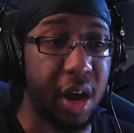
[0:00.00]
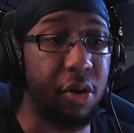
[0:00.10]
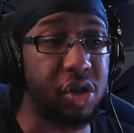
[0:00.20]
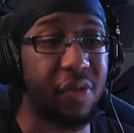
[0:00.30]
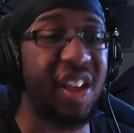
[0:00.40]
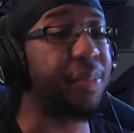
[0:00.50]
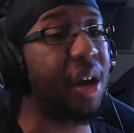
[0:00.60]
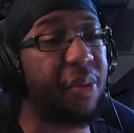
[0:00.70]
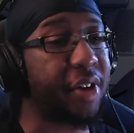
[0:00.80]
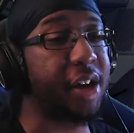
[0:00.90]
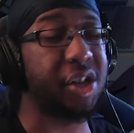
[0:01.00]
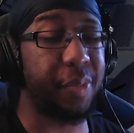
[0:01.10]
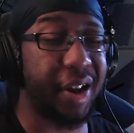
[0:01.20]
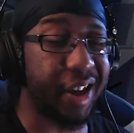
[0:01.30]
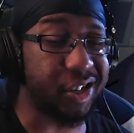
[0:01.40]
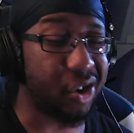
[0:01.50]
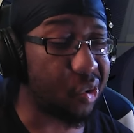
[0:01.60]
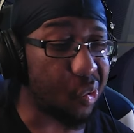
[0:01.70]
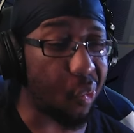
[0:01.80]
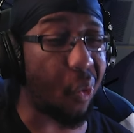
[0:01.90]
And you also have damage amplification and mitigation
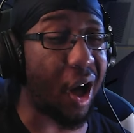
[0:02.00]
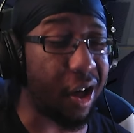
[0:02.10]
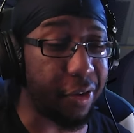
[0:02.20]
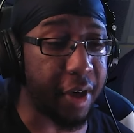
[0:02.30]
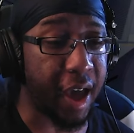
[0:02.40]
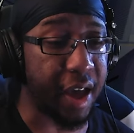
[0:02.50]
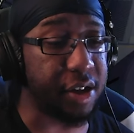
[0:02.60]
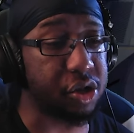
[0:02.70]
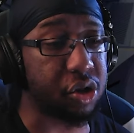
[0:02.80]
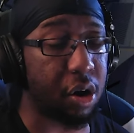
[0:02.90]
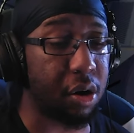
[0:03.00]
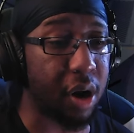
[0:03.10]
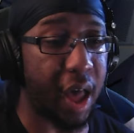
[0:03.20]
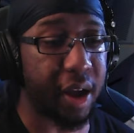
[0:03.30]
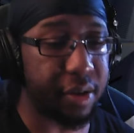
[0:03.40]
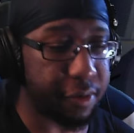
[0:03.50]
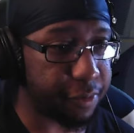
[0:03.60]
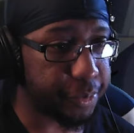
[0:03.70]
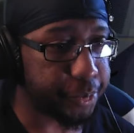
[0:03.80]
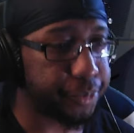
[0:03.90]
while the eggs are active
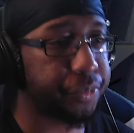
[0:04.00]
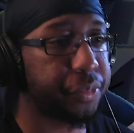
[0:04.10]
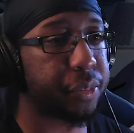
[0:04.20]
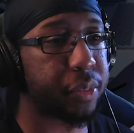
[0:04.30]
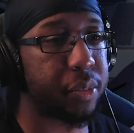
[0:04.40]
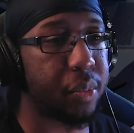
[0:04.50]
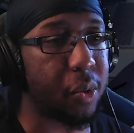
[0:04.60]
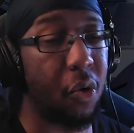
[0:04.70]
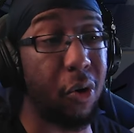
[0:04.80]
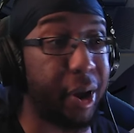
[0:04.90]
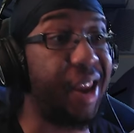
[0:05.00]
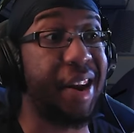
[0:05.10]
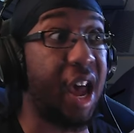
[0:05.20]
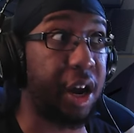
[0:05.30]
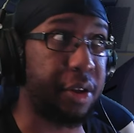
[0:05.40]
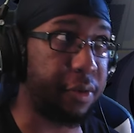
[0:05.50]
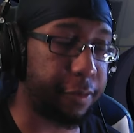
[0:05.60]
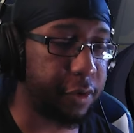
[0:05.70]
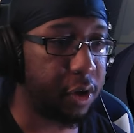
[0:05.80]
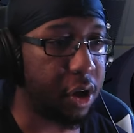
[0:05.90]
or inactive
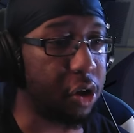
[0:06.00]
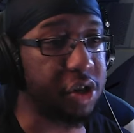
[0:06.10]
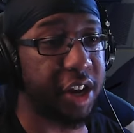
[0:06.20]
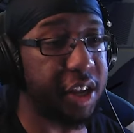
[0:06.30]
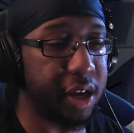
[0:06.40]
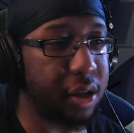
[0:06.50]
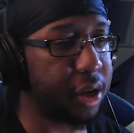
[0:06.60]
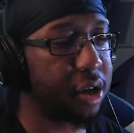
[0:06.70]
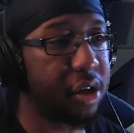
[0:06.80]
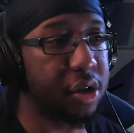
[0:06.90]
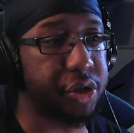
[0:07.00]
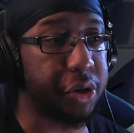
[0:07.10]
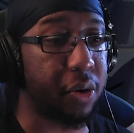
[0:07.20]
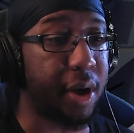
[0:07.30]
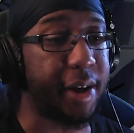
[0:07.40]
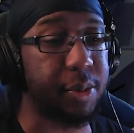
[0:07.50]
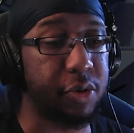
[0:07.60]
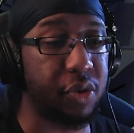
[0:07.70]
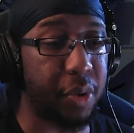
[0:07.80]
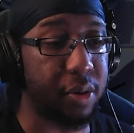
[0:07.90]
alongside healing. So,
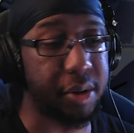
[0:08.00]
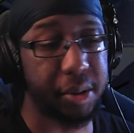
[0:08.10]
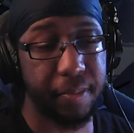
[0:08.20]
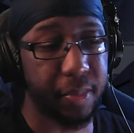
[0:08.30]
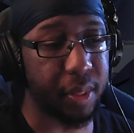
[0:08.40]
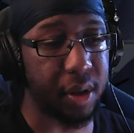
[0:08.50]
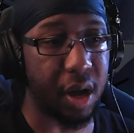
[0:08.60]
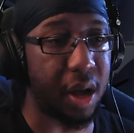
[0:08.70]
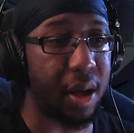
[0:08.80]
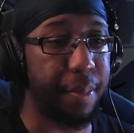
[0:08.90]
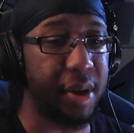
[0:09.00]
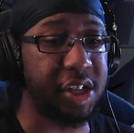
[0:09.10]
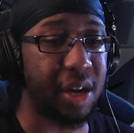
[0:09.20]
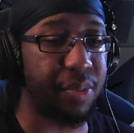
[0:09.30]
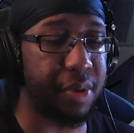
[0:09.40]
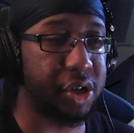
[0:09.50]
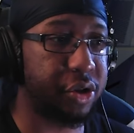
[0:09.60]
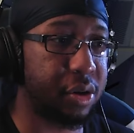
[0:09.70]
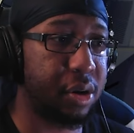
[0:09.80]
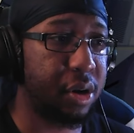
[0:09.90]
Explosive Bolt, best Sniper Buster.